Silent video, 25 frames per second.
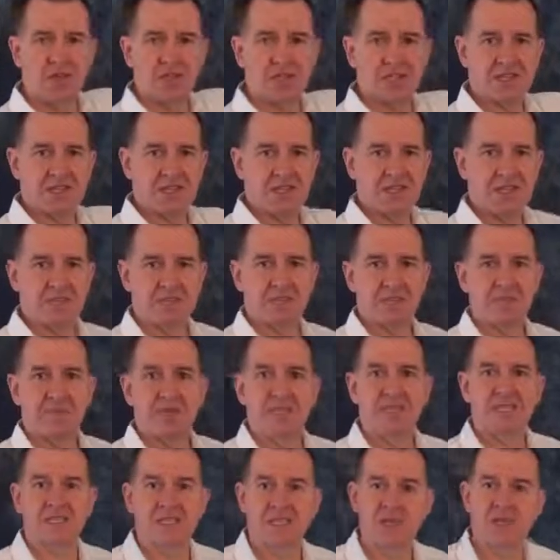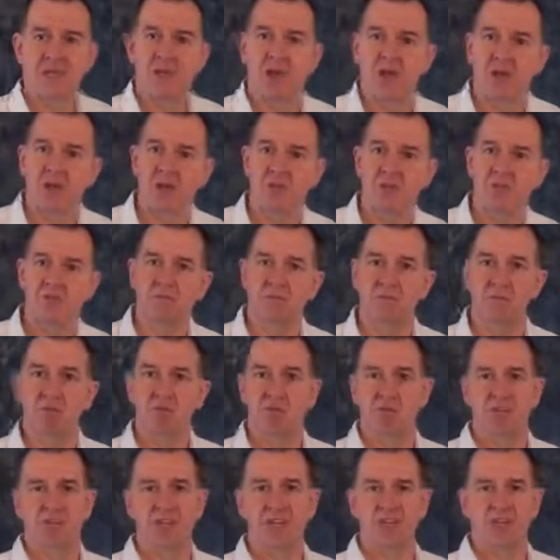price. Now, that may seem like a
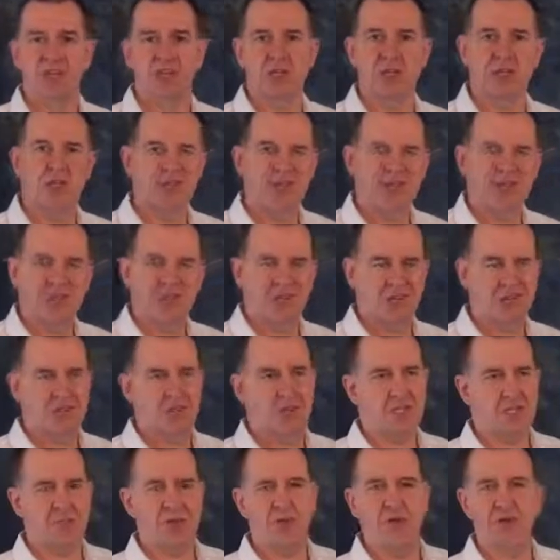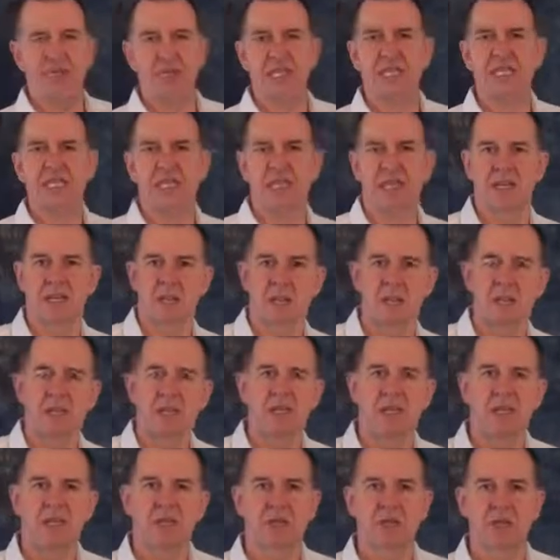contradiction, and to I suppose it is a little
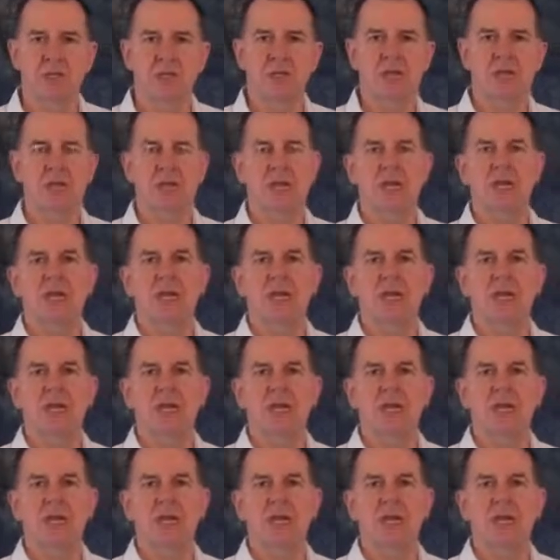bit, because